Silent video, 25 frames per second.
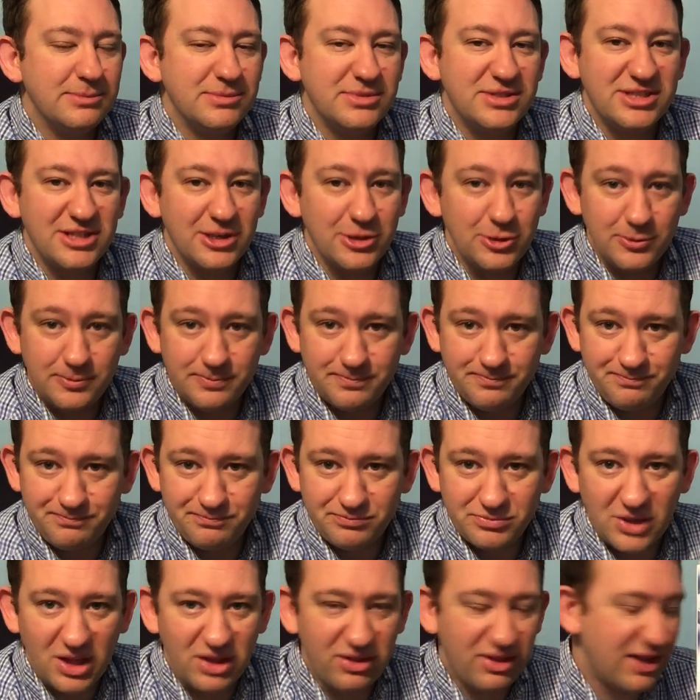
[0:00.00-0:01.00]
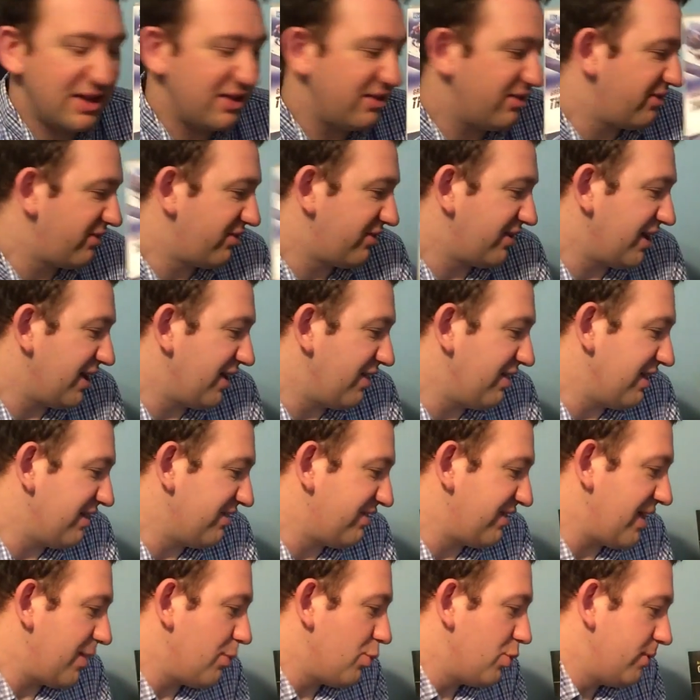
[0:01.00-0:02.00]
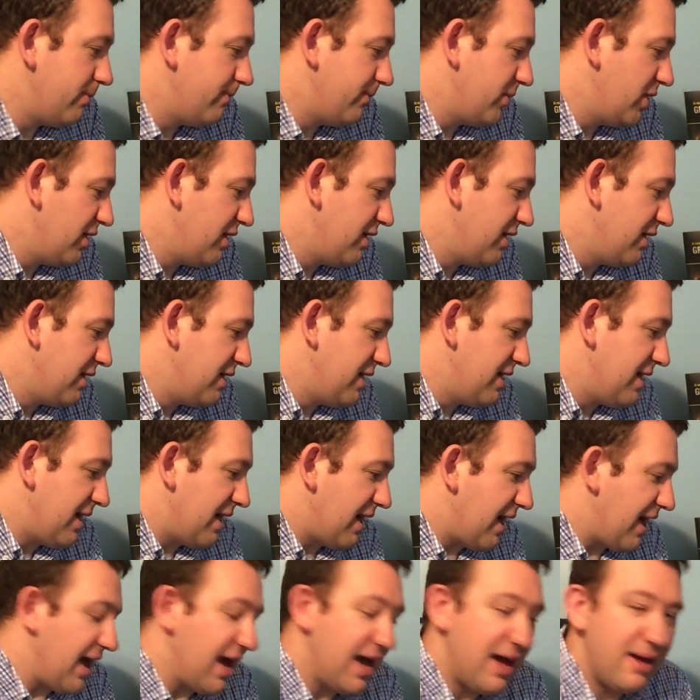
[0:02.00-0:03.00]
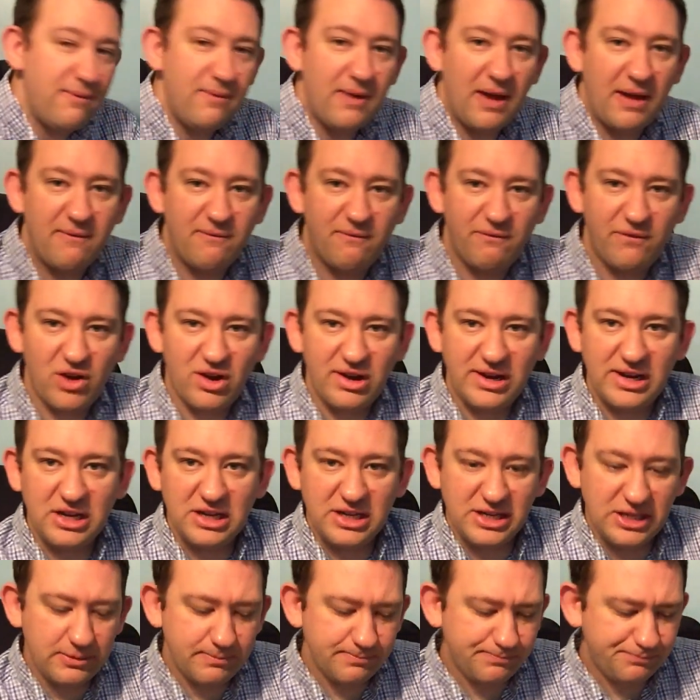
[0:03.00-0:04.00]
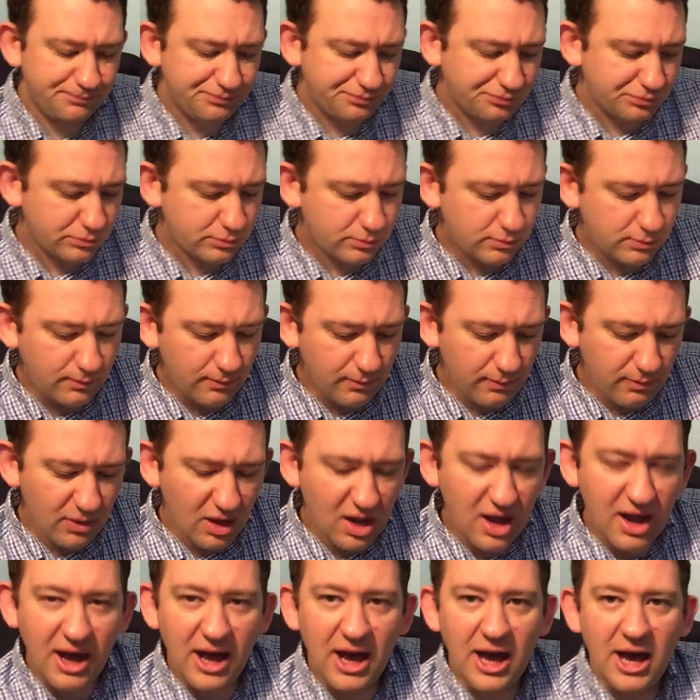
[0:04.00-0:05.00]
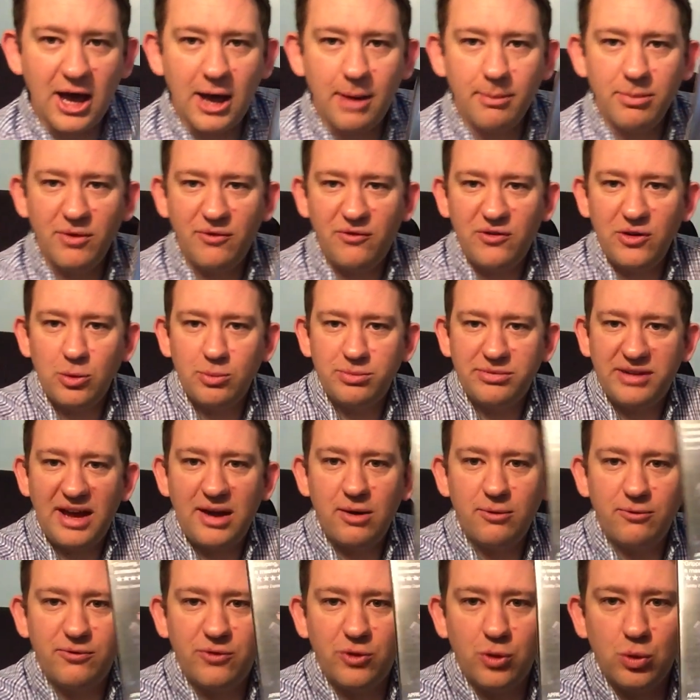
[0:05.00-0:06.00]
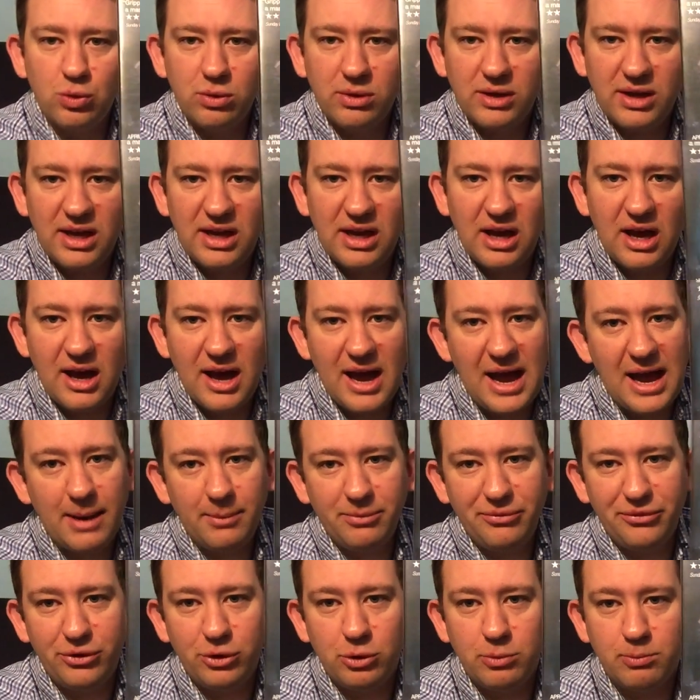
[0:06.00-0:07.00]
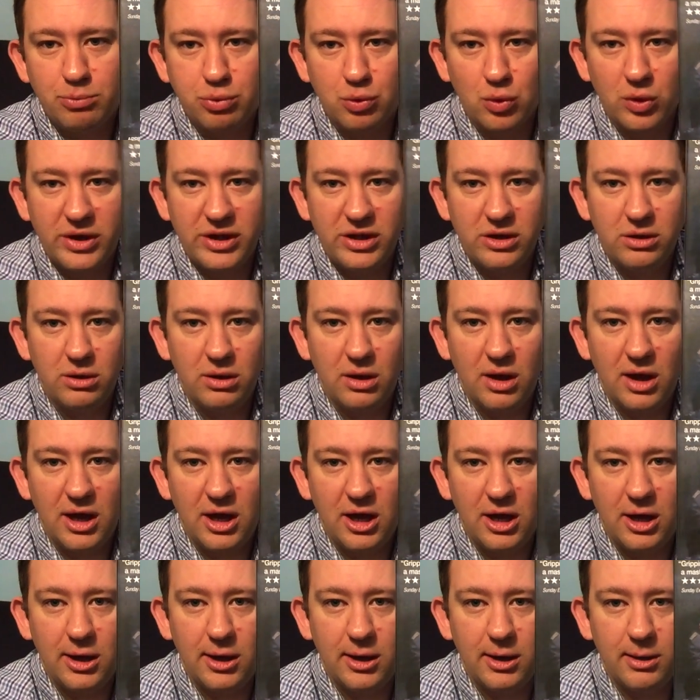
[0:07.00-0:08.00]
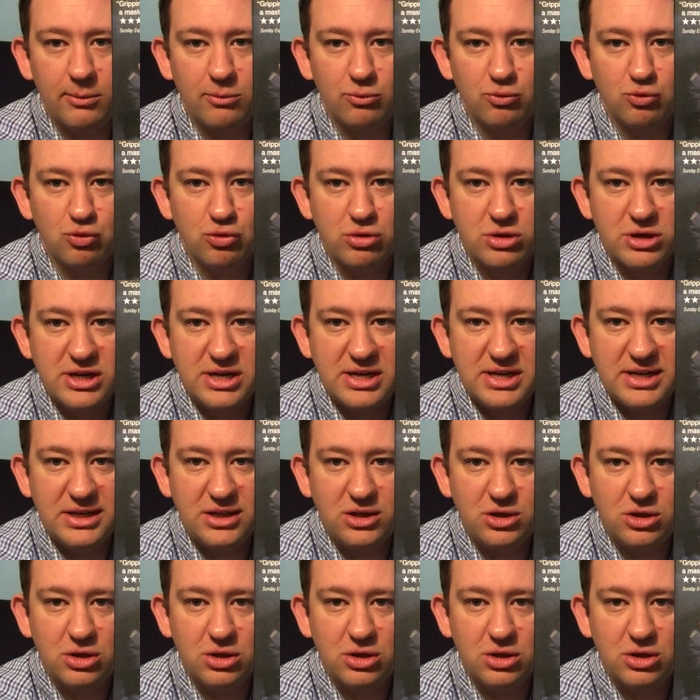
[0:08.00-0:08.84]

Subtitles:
So that's that one. And finally, the film Downfall. Absolutely brilliant. Really